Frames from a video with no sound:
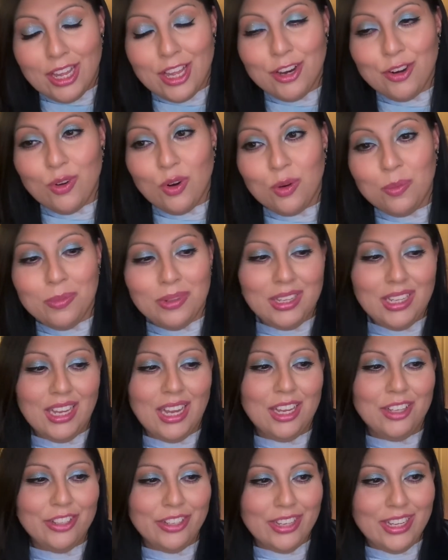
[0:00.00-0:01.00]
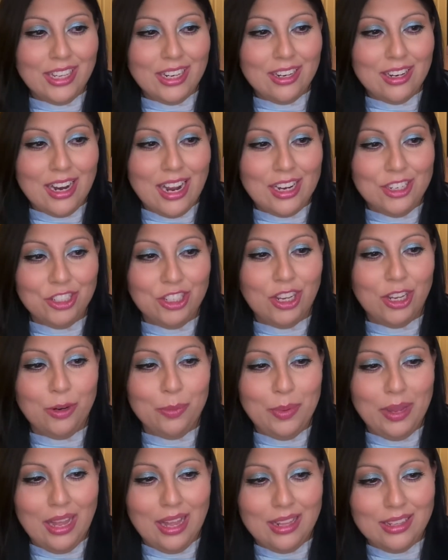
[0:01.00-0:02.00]
Normally I look at an eyeshadow
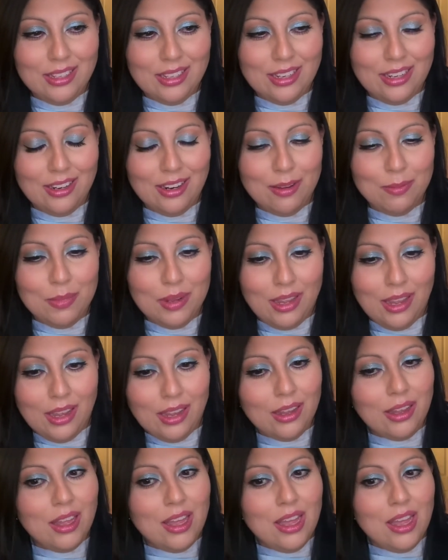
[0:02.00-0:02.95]
palette and I'm like,